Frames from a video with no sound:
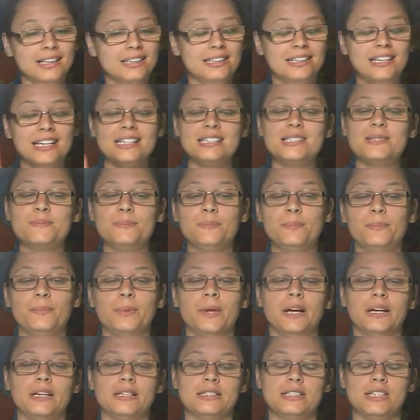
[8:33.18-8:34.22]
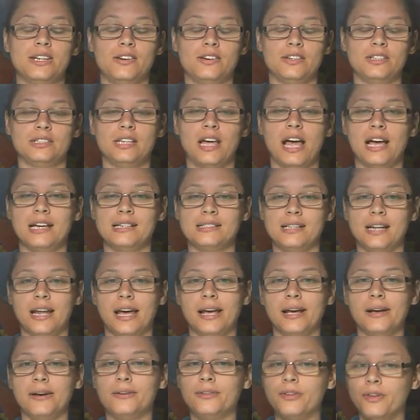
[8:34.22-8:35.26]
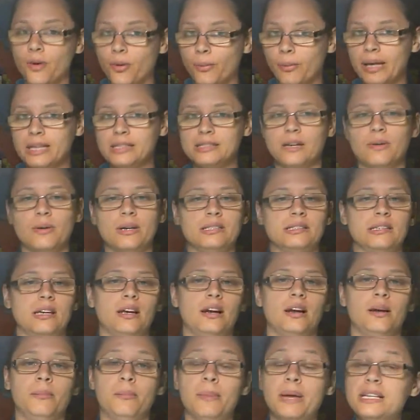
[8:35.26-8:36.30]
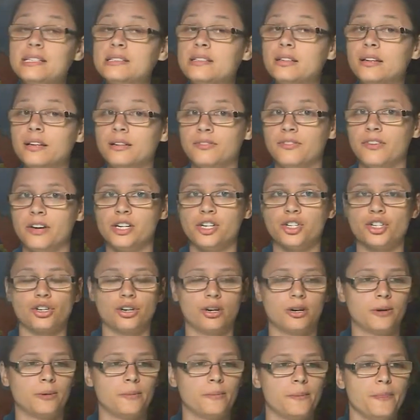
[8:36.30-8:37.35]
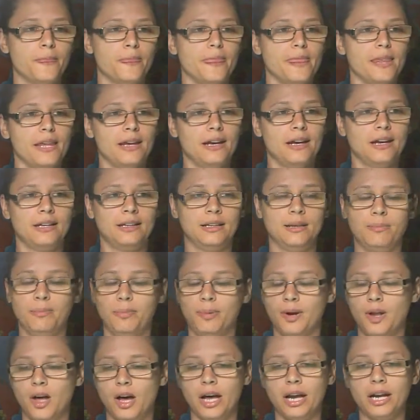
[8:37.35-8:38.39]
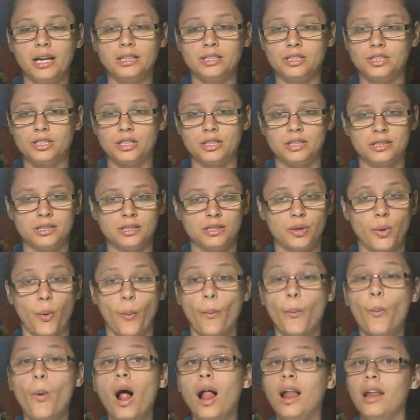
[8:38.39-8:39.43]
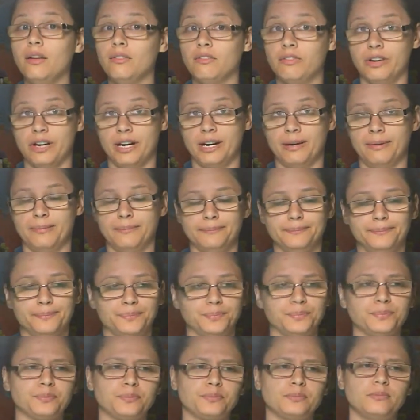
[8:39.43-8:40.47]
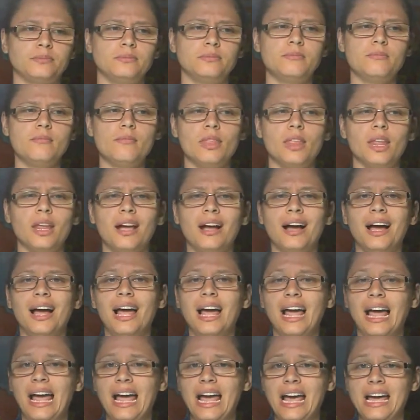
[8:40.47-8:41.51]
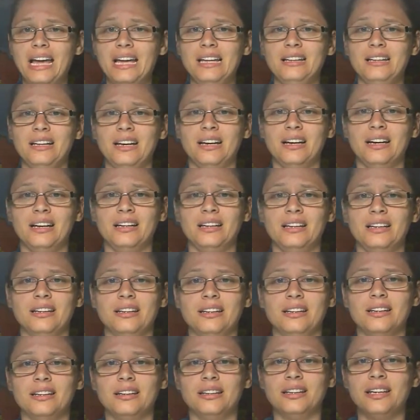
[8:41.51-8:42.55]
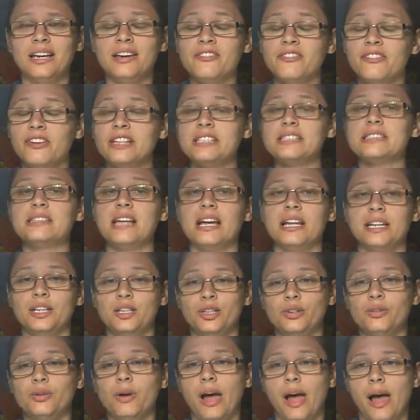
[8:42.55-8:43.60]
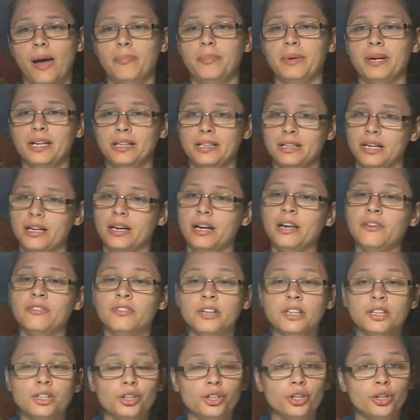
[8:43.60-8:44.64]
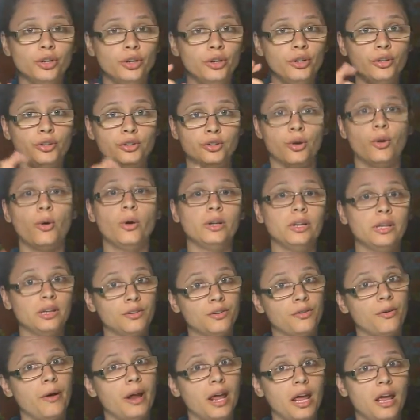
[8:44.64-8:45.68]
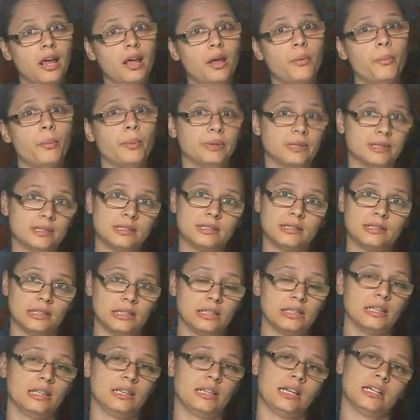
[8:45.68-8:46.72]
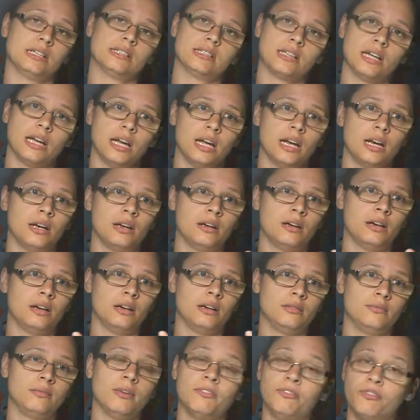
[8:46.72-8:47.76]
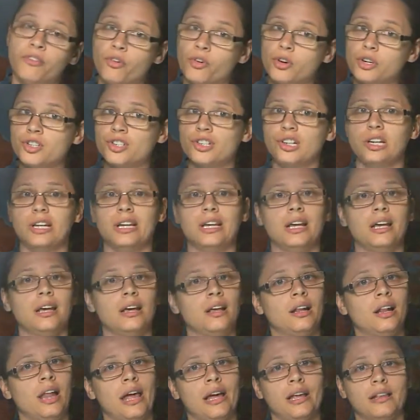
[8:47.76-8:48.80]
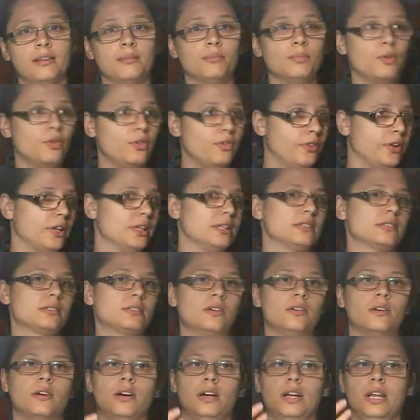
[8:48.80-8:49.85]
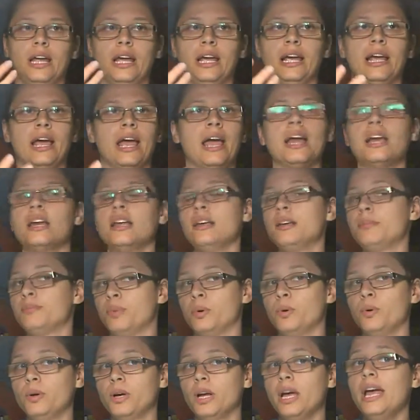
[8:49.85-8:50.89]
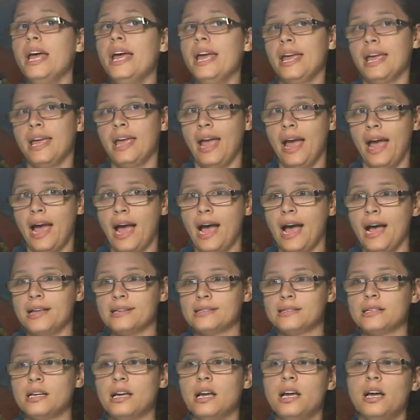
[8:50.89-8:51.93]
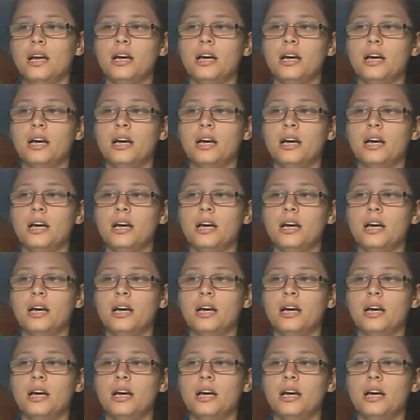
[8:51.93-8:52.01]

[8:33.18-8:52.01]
This uh, series has like romance, how I said, amazing adventure, and the plot is just well written. And uh, the events that do happen in there, even you don't agree with certain things. And uh, unfortunately, in like the movies or like any book, it has